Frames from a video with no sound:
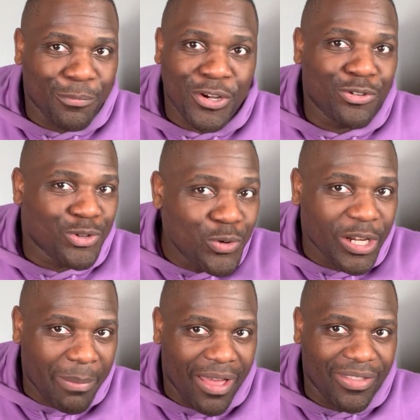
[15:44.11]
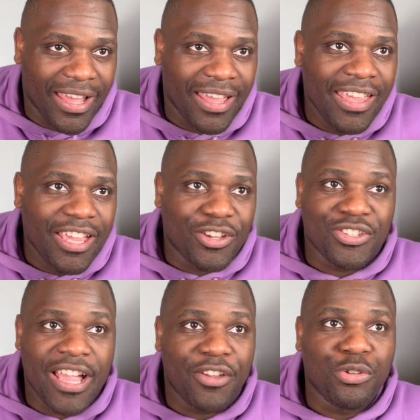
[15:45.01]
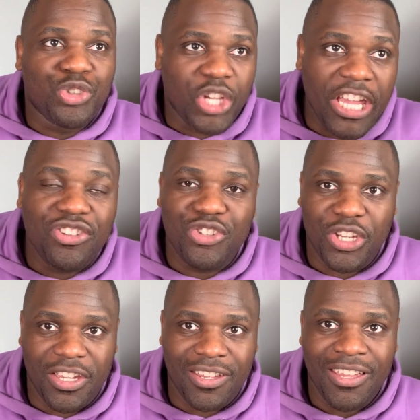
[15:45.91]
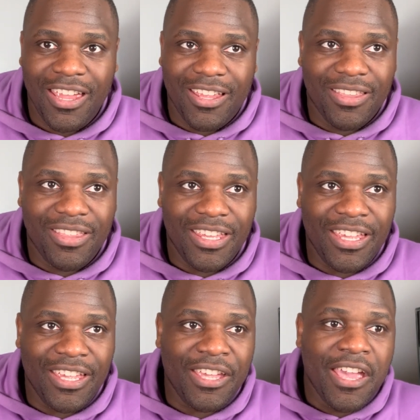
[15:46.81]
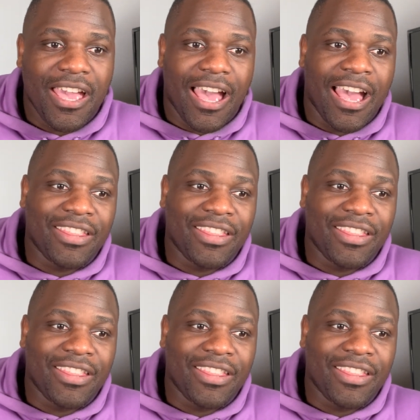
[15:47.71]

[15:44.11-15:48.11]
We're not talking about that, because now you're changing the uh,